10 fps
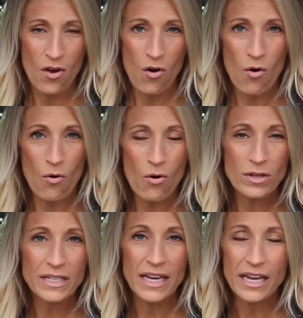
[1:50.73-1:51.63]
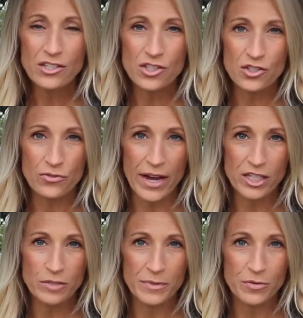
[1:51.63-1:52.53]
Hold each
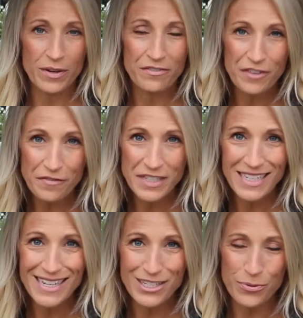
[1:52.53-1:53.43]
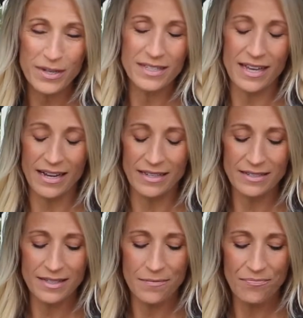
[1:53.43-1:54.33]
stretch between 15 and 20
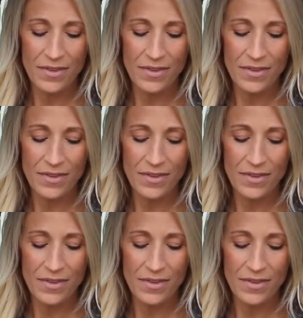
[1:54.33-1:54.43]
seconds,